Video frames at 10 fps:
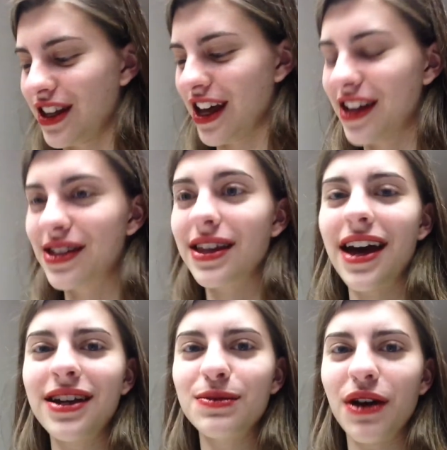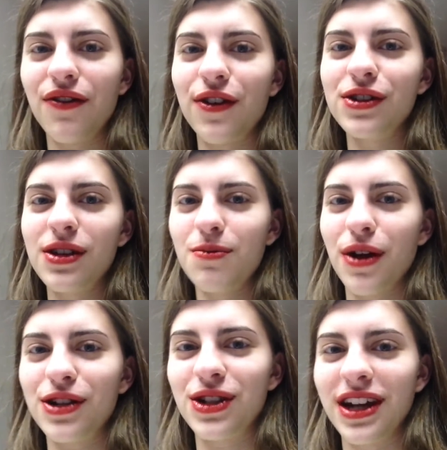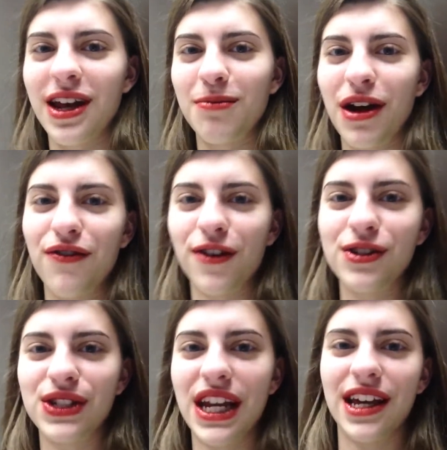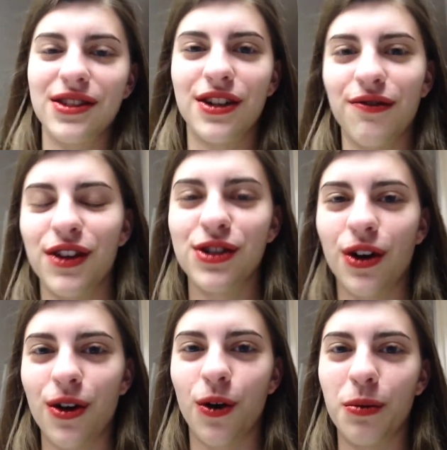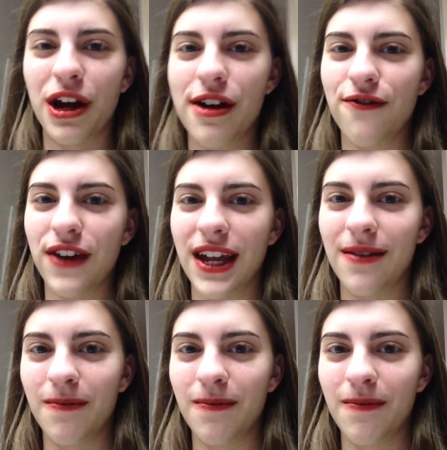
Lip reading: That is my first impression and my first taste of the Charcoalberry fin.